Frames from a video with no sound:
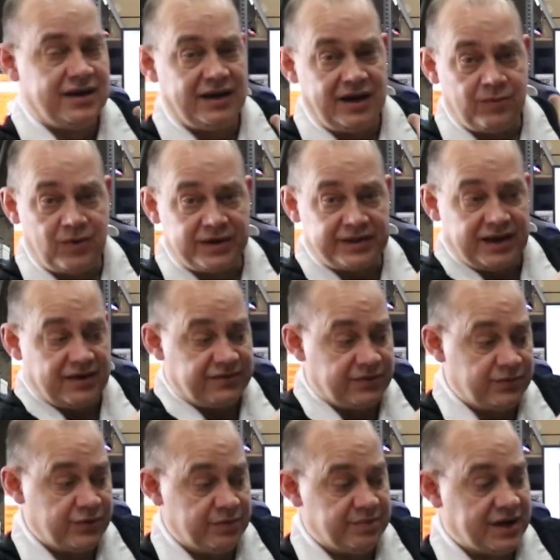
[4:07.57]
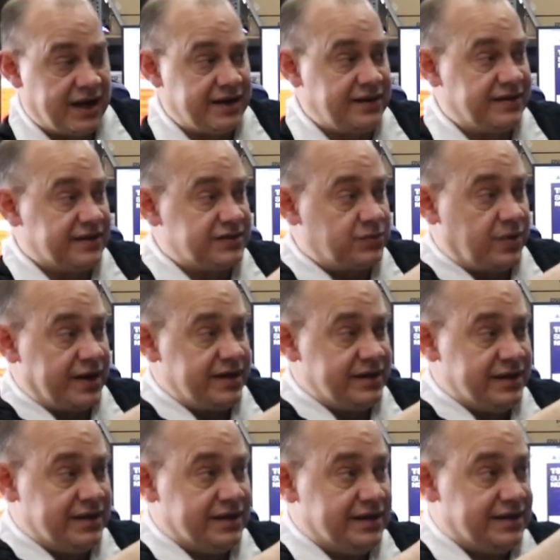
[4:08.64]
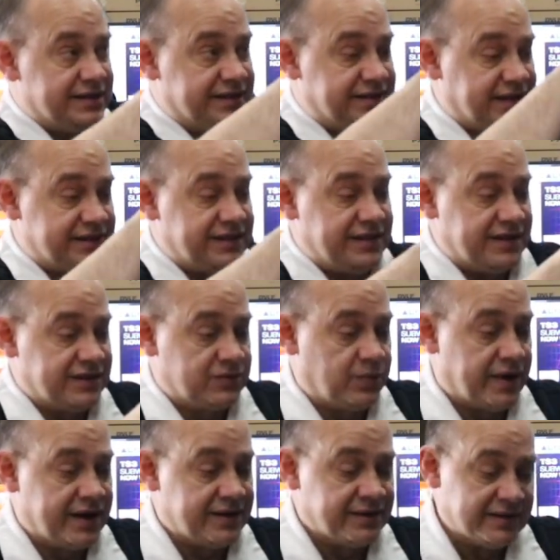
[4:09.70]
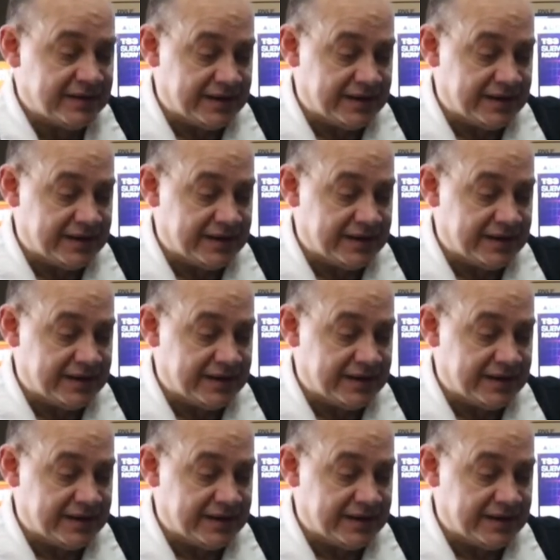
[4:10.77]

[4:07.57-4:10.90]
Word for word: I wanted to cover the room 90 this way, 60 this way.